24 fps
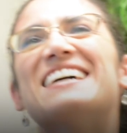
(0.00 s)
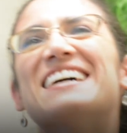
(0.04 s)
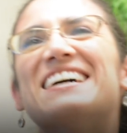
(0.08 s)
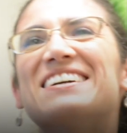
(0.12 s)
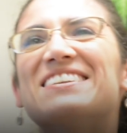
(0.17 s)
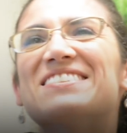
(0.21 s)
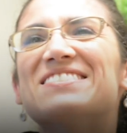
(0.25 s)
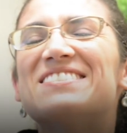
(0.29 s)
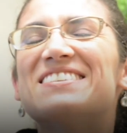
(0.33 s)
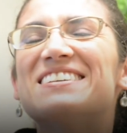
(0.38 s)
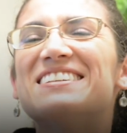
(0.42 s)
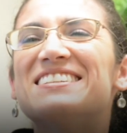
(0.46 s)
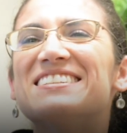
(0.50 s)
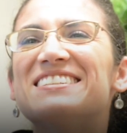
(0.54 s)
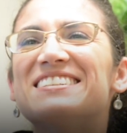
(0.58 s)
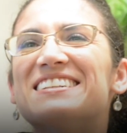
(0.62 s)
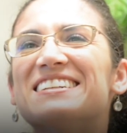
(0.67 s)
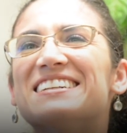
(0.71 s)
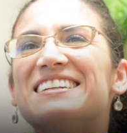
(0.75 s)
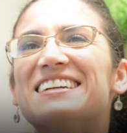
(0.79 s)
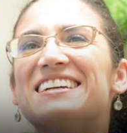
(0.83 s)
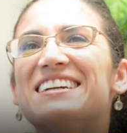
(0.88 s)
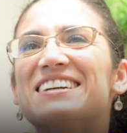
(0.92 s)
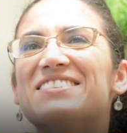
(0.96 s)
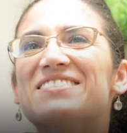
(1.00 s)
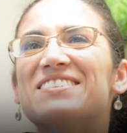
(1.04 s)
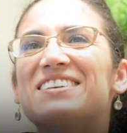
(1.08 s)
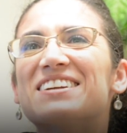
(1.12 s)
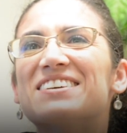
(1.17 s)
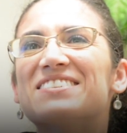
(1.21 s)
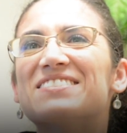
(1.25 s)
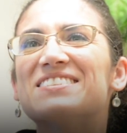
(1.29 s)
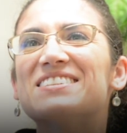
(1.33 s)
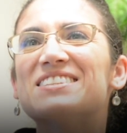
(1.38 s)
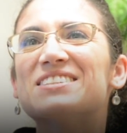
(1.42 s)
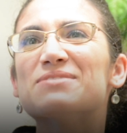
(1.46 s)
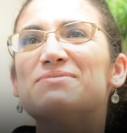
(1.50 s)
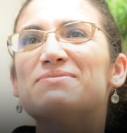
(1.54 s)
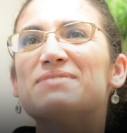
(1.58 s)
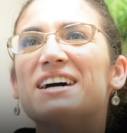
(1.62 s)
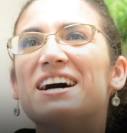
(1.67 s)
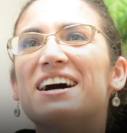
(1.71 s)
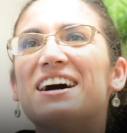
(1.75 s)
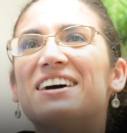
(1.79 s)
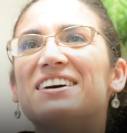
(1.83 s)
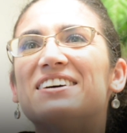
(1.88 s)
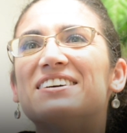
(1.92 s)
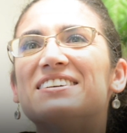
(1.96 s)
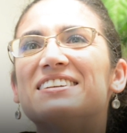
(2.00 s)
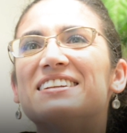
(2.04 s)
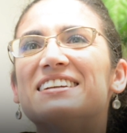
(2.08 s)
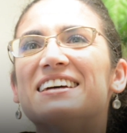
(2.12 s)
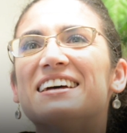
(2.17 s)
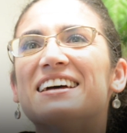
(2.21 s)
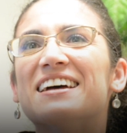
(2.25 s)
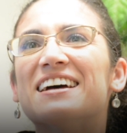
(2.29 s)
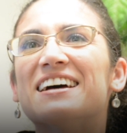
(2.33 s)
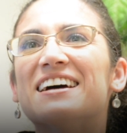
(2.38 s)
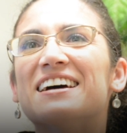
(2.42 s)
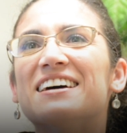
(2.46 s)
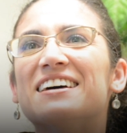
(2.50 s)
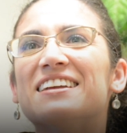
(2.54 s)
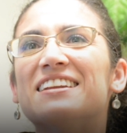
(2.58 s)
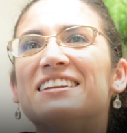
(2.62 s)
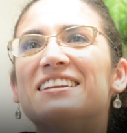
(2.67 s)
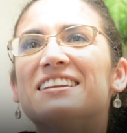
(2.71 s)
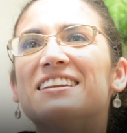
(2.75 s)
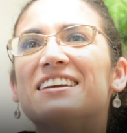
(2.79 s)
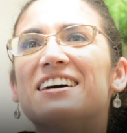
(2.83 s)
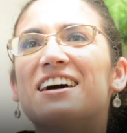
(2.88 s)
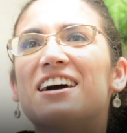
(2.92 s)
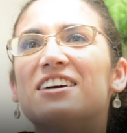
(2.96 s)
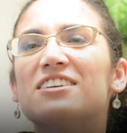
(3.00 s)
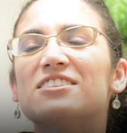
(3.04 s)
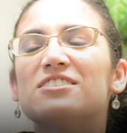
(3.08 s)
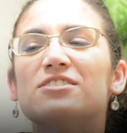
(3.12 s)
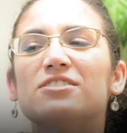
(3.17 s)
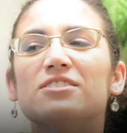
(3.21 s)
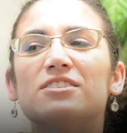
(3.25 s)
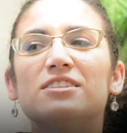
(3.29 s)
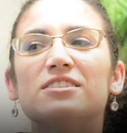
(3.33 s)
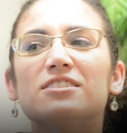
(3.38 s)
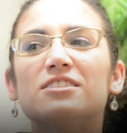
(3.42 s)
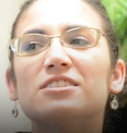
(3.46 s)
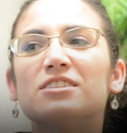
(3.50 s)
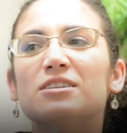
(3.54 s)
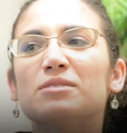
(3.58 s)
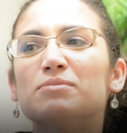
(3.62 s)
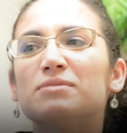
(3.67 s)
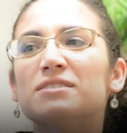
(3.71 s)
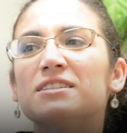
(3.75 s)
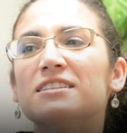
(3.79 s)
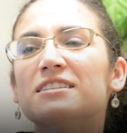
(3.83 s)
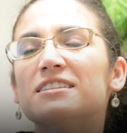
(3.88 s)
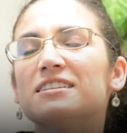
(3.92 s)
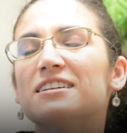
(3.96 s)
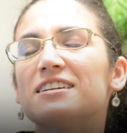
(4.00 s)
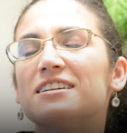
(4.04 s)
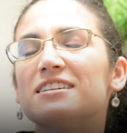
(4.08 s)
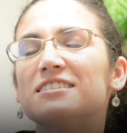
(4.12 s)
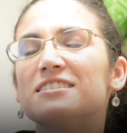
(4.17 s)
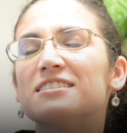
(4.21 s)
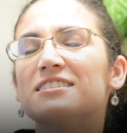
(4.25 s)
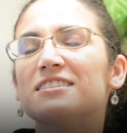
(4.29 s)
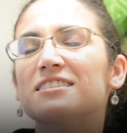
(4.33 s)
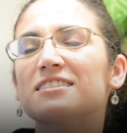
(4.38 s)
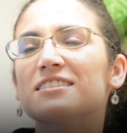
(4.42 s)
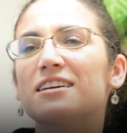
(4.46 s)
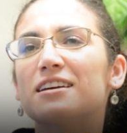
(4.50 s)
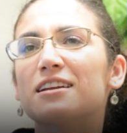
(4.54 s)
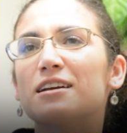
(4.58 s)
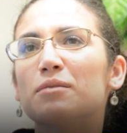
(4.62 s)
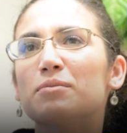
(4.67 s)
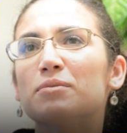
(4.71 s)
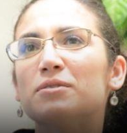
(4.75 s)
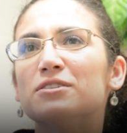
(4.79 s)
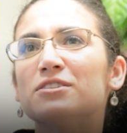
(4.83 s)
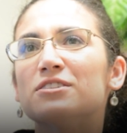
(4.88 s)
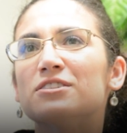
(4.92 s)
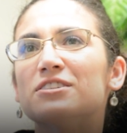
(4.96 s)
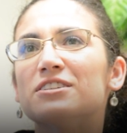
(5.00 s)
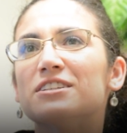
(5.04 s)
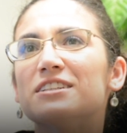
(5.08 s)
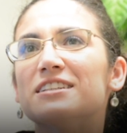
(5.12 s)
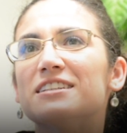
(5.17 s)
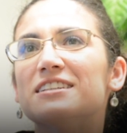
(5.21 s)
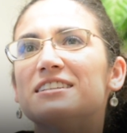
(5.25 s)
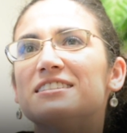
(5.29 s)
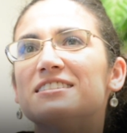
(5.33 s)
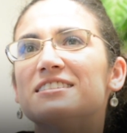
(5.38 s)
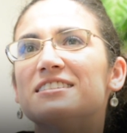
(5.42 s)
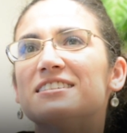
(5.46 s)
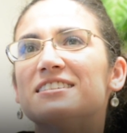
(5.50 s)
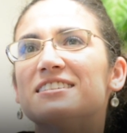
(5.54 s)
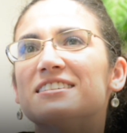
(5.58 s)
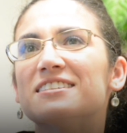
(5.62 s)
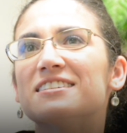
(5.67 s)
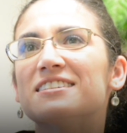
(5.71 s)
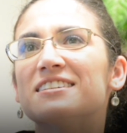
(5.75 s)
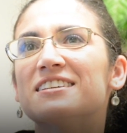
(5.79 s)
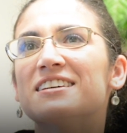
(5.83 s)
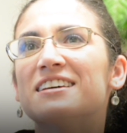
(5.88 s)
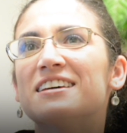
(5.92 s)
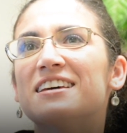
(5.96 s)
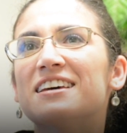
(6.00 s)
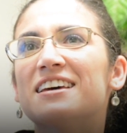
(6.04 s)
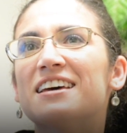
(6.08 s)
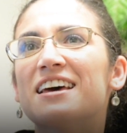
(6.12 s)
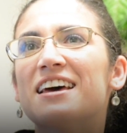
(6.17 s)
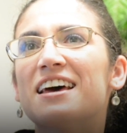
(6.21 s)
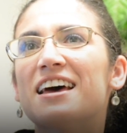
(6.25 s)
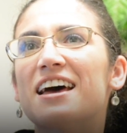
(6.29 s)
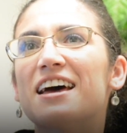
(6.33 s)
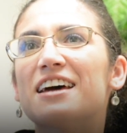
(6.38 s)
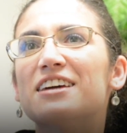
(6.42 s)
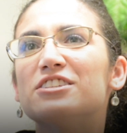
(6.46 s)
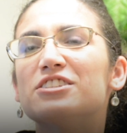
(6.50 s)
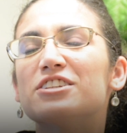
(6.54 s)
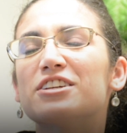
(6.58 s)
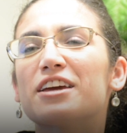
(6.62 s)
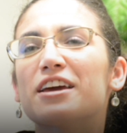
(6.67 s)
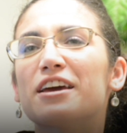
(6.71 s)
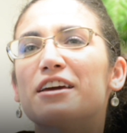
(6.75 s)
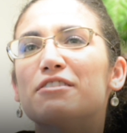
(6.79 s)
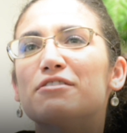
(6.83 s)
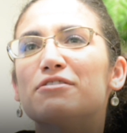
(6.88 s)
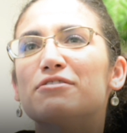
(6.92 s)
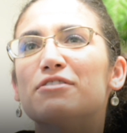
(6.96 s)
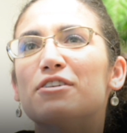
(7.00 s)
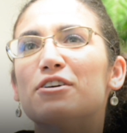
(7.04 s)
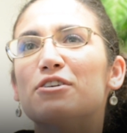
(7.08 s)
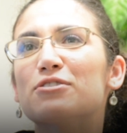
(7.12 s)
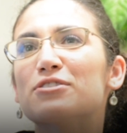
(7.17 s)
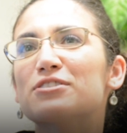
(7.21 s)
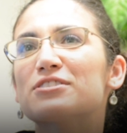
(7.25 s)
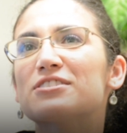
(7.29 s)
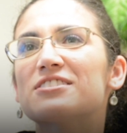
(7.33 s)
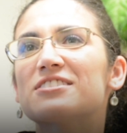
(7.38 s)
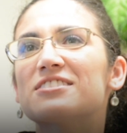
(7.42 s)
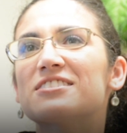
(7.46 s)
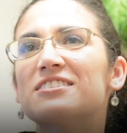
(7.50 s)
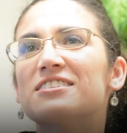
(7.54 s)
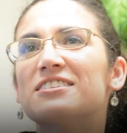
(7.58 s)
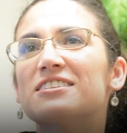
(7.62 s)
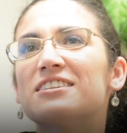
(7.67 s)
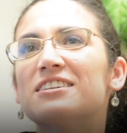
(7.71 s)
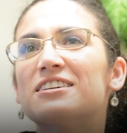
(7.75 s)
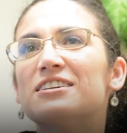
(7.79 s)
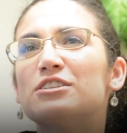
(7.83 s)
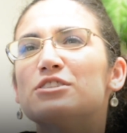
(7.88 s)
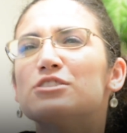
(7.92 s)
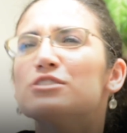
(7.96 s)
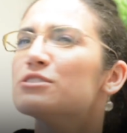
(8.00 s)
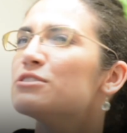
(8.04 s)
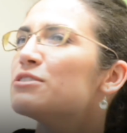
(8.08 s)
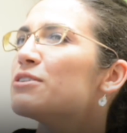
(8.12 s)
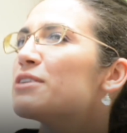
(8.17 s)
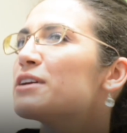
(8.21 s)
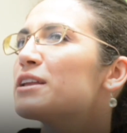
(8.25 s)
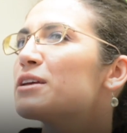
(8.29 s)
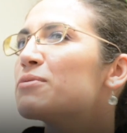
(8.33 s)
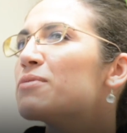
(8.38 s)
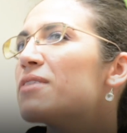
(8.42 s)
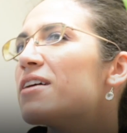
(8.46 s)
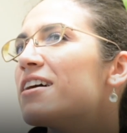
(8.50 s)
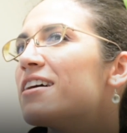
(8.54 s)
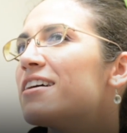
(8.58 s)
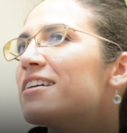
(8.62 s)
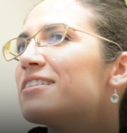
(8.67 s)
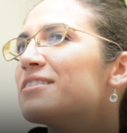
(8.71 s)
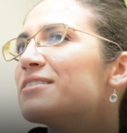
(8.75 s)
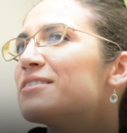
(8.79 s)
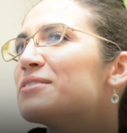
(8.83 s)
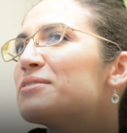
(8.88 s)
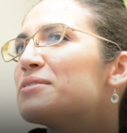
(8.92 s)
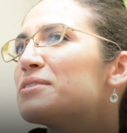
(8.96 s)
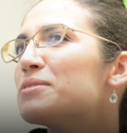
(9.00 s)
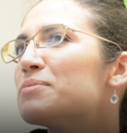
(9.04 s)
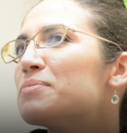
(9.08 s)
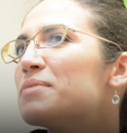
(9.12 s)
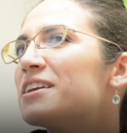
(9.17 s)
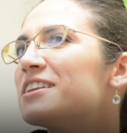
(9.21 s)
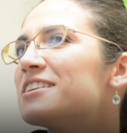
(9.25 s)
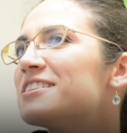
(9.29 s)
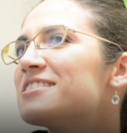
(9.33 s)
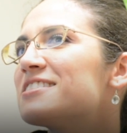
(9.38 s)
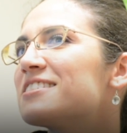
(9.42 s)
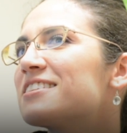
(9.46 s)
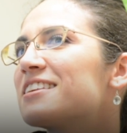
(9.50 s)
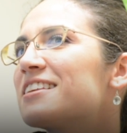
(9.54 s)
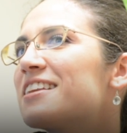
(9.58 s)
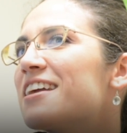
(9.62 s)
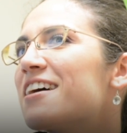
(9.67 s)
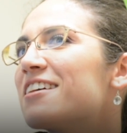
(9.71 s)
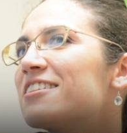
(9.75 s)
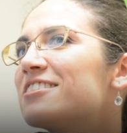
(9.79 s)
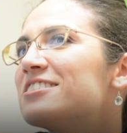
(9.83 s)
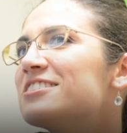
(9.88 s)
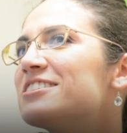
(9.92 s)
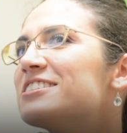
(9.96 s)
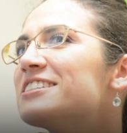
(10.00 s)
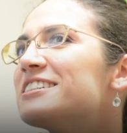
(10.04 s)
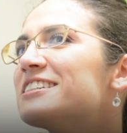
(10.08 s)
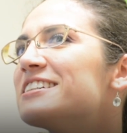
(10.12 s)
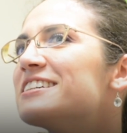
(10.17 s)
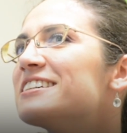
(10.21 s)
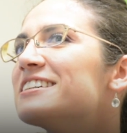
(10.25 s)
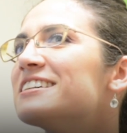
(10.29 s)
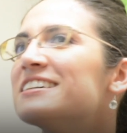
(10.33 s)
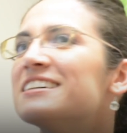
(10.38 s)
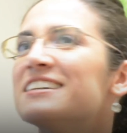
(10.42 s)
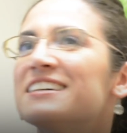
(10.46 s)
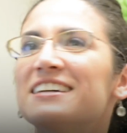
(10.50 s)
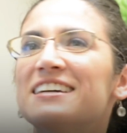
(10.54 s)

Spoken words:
and wondering what it was about. And our students jumped in there and took that opportunity to educate folks. Do you know anyone with penicillin allergy?